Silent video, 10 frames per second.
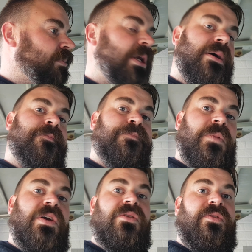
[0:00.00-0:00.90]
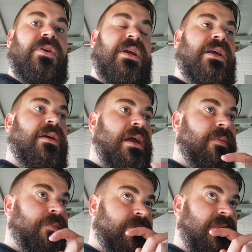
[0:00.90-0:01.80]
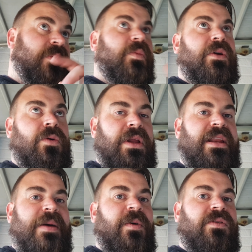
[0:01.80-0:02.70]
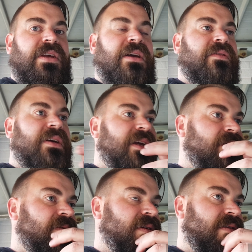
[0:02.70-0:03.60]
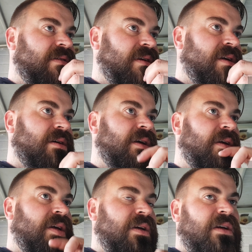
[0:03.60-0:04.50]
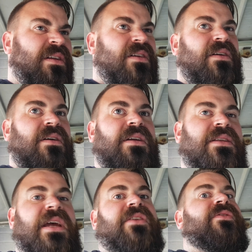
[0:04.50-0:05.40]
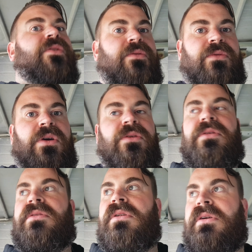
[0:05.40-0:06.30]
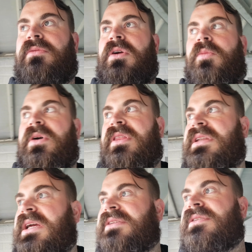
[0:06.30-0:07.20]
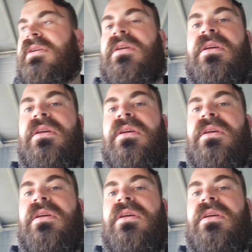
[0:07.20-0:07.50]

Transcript: Yeah, because I've got to get it, we call it an MOT over here, which is like a test for the road, like a roadworthy test.